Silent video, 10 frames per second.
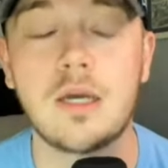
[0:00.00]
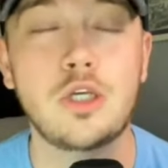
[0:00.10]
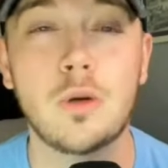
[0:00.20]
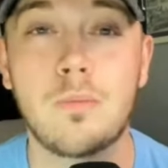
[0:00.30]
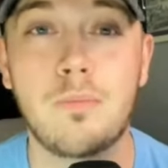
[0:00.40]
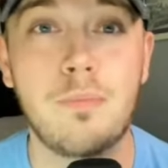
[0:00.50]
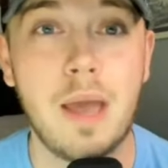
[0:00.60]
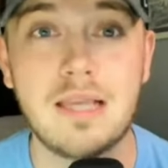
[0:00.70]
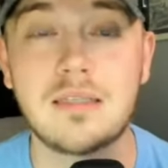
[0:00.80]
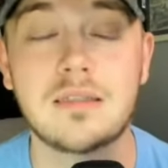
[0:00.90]
Your
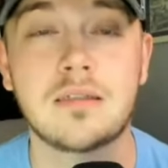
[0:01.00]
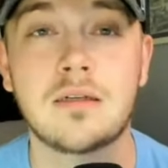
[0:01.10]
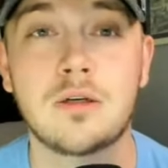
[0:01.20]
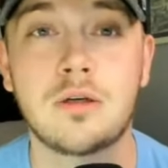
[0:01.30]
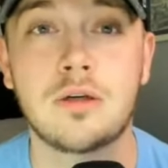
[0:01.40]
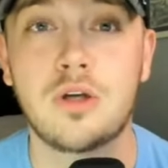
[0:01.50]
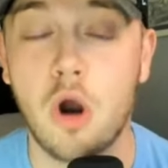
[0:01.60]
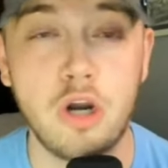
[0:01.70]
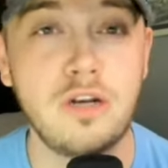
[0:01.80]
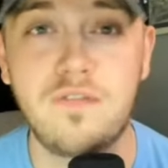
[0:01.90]
best
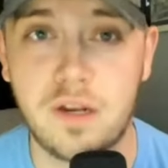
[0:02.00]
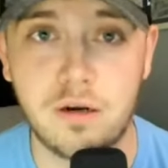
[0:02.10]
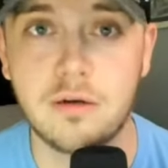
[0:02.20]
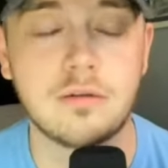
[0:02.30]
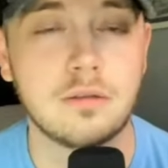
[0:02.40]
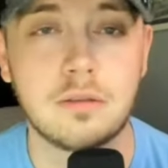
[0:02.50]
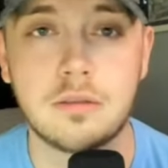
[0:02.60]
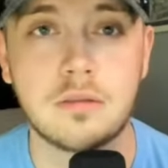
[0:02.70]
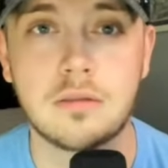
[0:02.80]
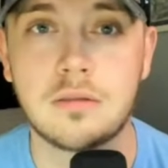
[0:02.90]
guard defender,
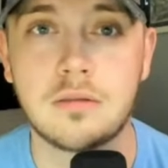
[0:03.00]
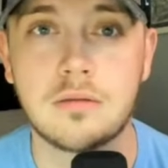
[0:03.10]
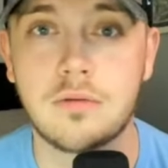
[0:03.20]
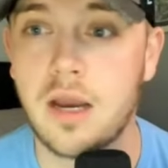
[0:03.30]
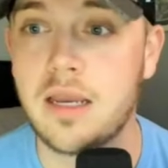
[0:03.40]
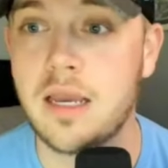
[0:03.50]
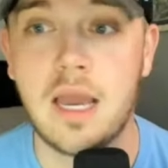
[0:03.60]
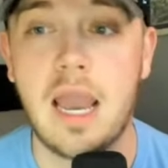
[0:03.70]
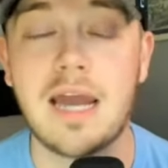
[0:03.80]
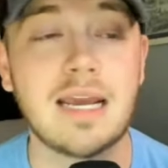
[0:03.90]
right?
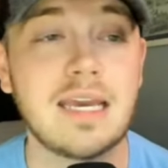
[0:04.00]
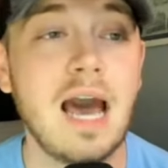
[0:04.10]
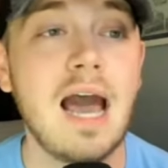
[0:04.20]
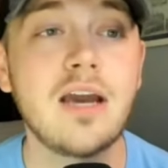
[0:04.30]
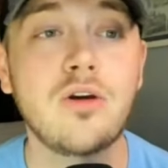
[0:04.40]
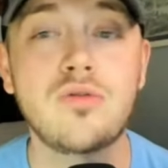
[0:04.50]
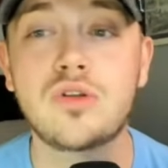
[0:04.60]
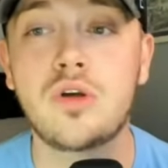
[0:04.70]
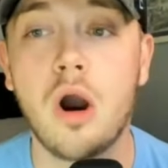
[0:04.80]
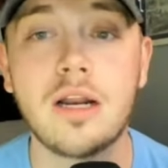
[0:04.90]
And a guy who's
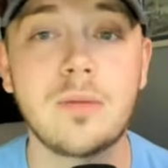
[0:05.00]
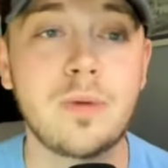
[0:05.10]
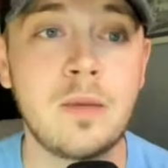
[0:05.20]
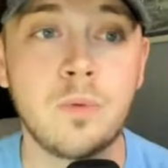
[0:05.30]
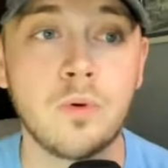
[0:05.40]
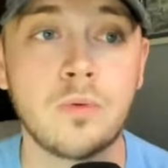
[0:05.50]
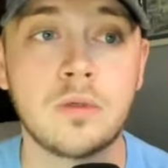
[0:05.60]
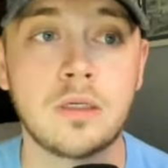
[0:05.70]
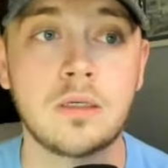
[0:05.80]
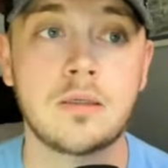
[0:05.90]
guarded people
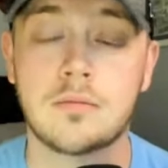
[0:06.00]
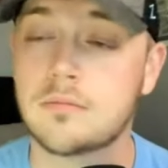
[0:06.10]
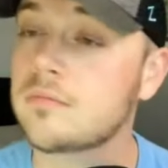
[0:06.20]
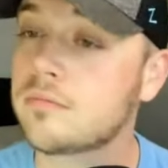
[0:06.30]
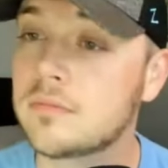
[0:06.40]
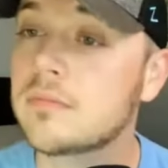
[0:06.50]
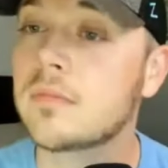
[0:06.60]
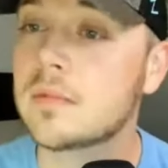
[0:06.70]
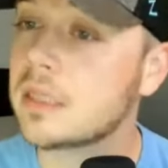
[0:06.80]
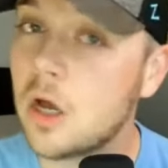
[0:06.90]

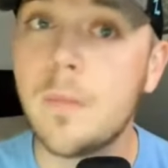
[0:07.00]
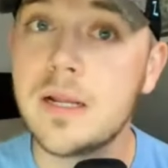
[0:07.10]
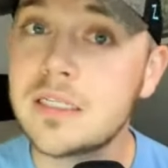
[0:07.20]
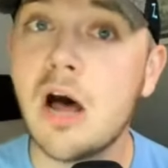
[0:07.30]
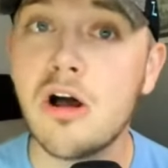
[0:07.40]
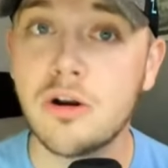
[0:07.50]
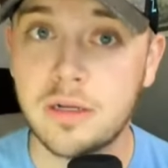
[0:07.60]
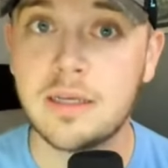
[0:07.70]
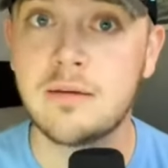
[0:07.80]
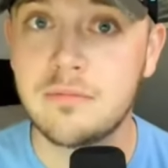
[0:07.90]
a little bit taller than
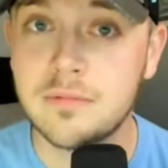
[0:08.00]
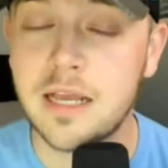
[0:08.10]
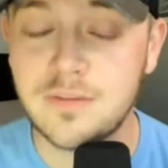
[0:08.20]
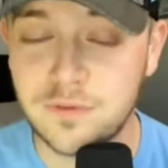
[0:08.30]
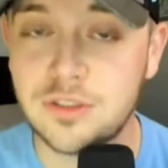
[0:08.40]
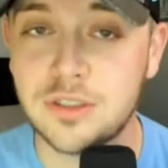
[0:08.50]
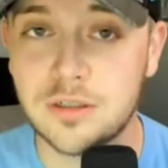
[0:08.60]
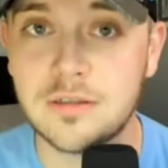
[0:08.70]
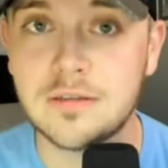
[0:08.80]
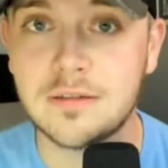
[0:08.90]
him, that's for
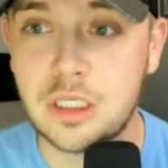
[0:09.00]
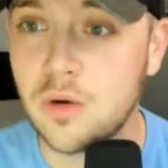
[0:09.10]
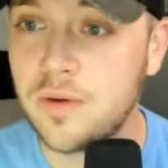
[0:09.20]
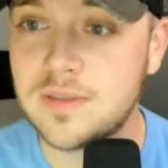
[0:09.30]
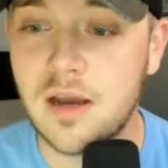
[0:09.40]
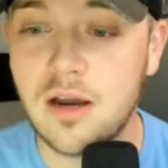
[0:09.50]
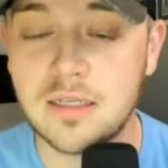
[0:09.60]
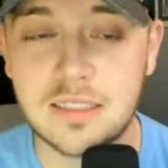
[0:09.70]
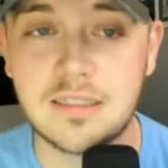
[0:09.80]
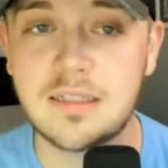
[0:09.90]
sure. You know, we've saw it
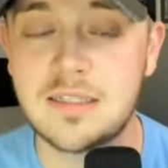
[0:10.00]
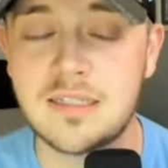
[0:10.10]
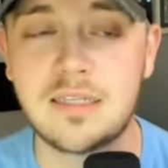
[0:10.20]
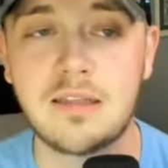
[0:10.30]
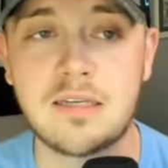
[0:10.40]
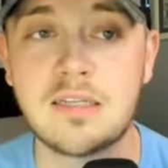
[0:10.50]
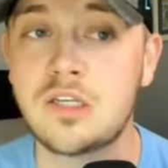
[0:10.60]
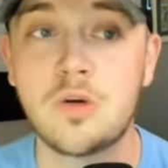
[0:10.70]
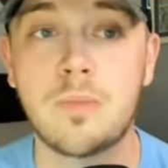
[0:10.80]
consistently out the season here.